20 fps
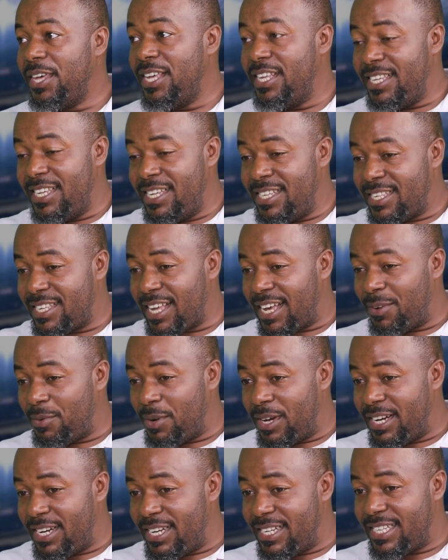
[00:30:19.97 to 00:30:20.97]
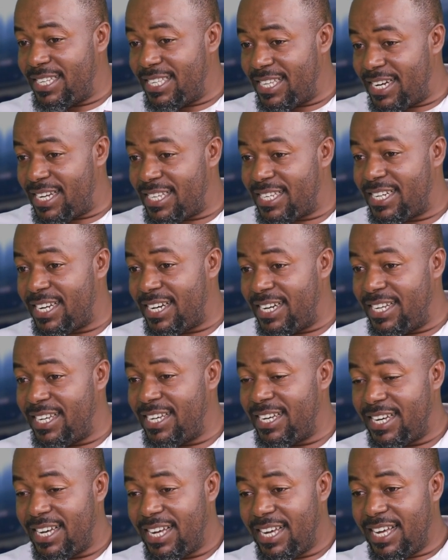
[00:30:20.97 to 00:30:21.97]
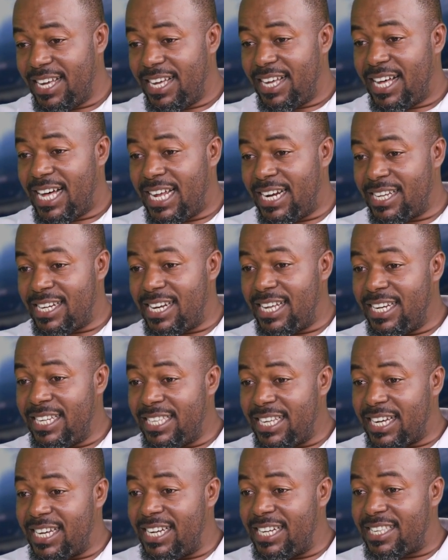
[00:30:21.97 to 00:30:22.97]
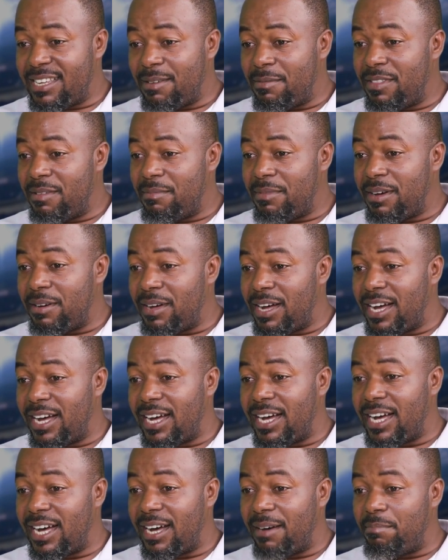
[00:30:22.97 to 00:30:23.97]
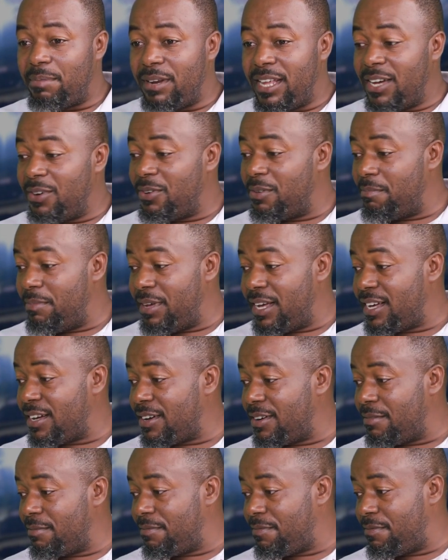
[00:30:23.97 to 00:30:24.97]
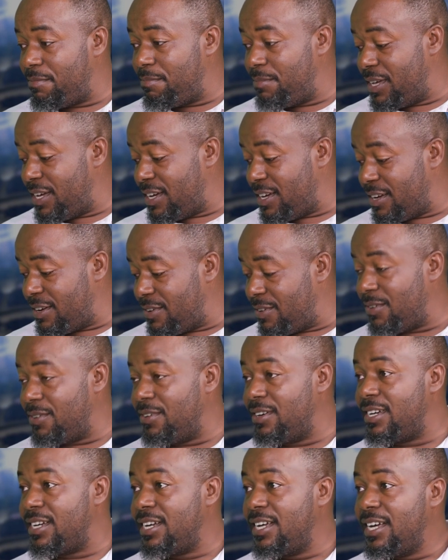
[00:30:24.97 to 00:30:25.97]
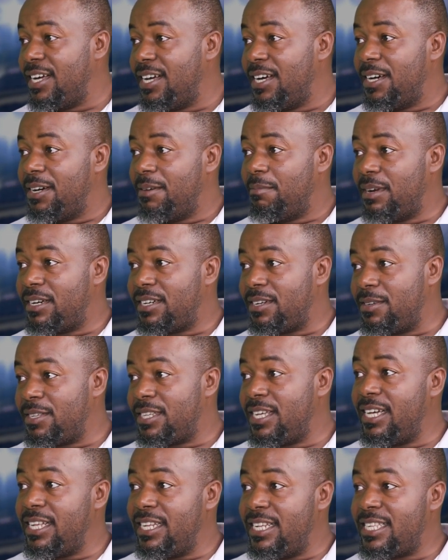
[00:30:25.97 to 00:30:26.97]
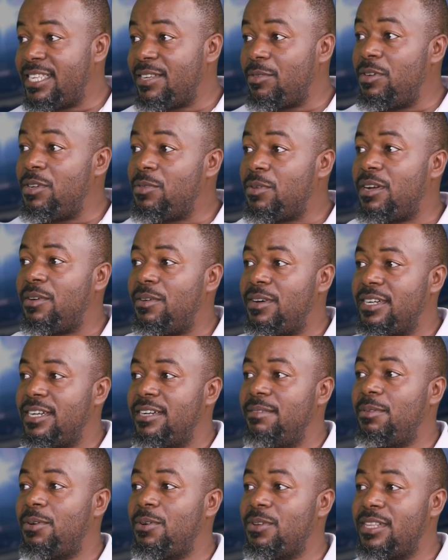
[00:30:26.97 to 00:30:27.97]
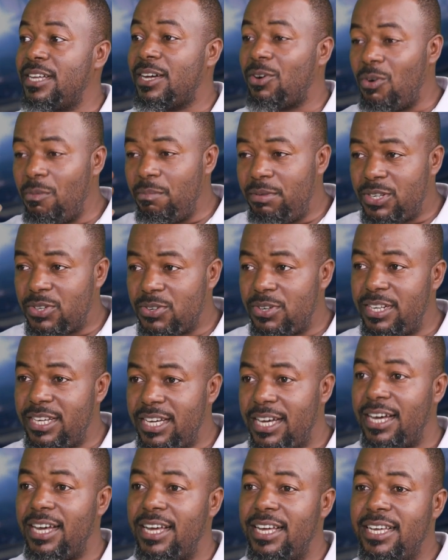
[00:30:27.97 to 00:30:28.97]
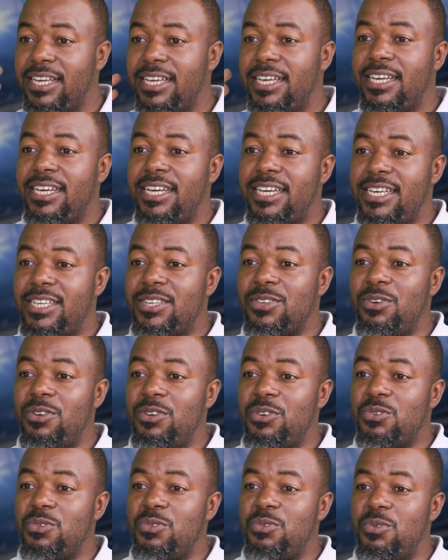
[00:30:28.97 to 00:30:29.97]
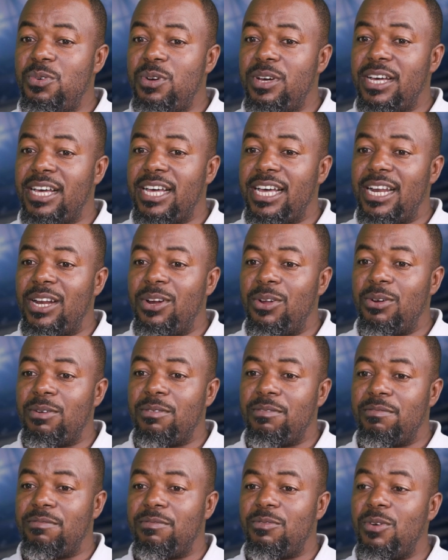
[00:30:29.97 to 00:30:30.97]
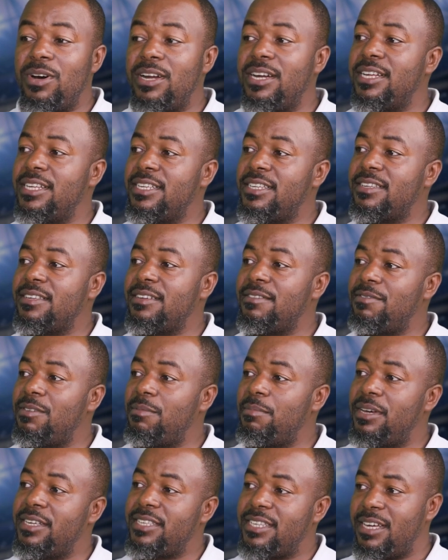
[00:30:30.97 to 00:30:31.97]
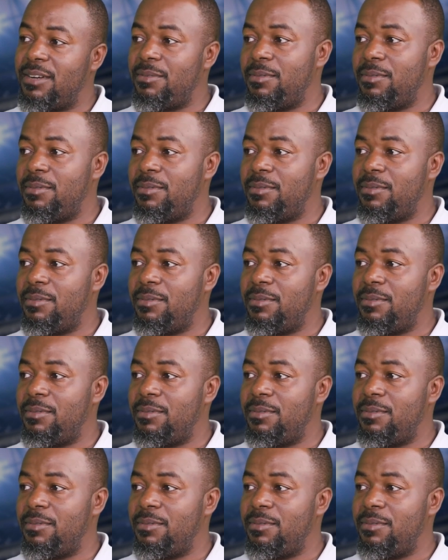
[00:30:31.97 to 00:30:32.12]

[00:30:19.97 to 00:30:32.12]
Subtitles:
His awareness, his understanding. And I was like, these are kids, some of them are playing on bare ground. But he was saying, this is what I wanted. Because the competition here is going to do a lot of wonders for my son.